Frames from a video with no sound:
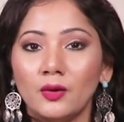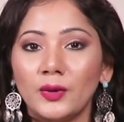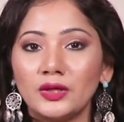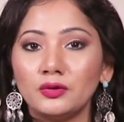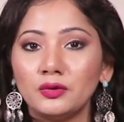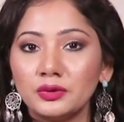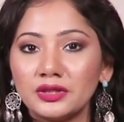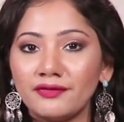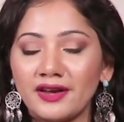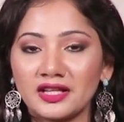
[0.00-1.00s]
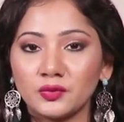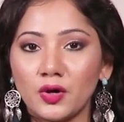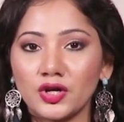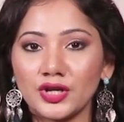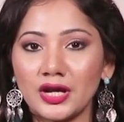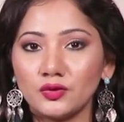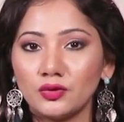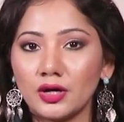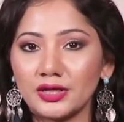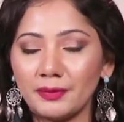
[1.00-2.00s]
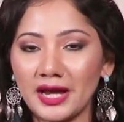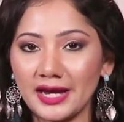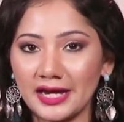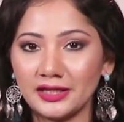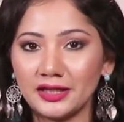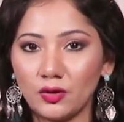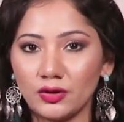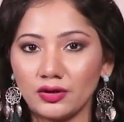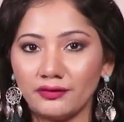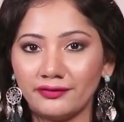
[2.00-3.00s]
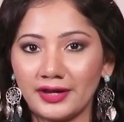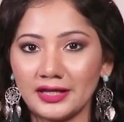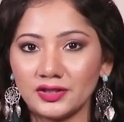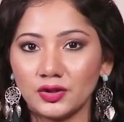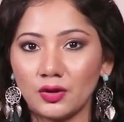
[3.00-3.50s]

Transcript: When you use a face wash and do not apply anything on your face,